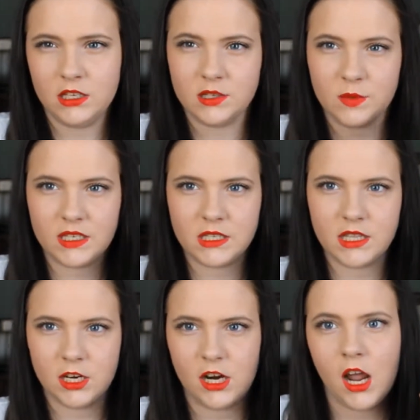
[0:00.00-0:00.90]
this was
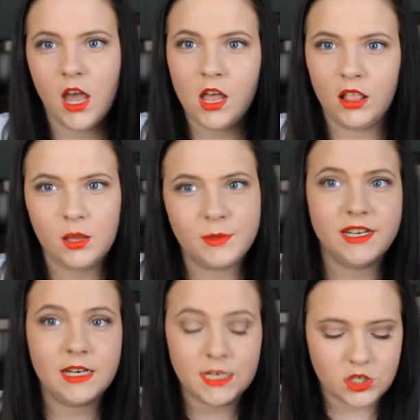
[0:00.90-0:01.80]
their
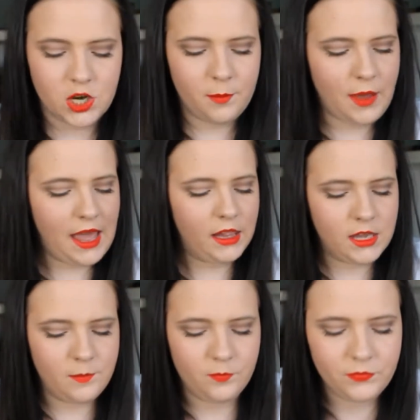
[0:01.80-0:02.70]
limited edition
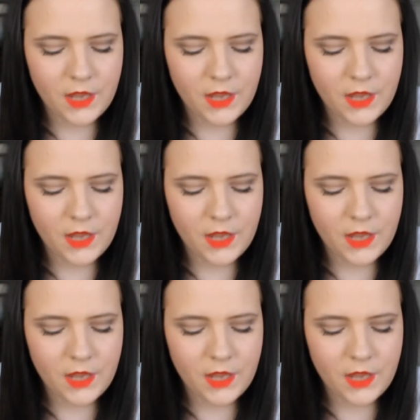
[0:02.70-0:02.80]
palette.